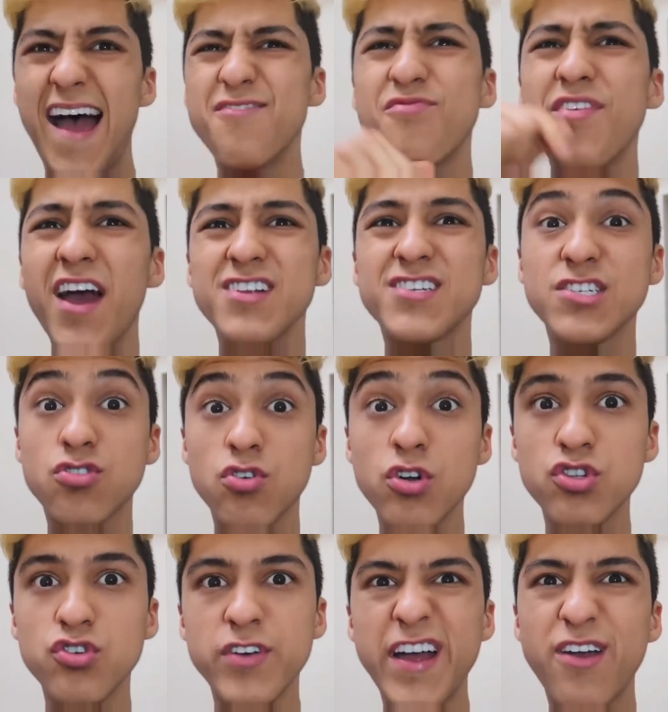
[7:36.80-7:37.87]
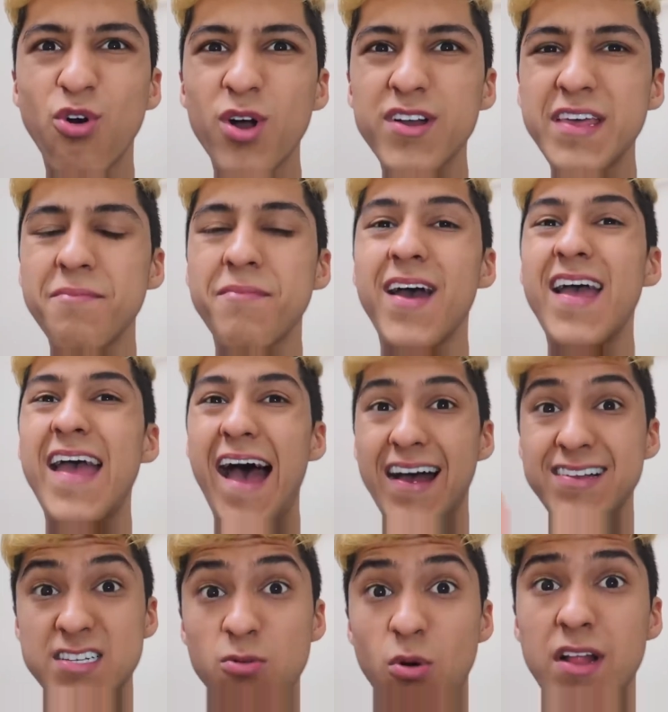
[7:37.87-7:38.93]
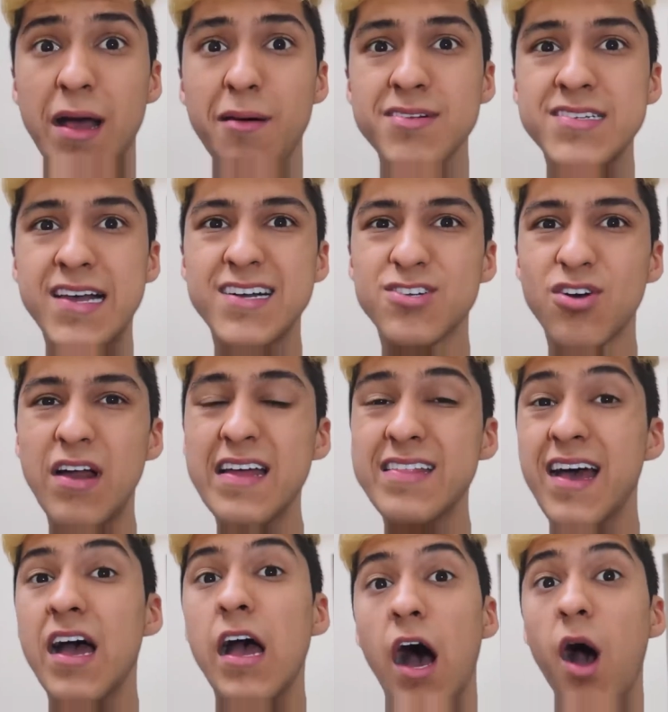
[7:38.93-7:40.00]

And we are just going to record him and see what happens, guys, alright?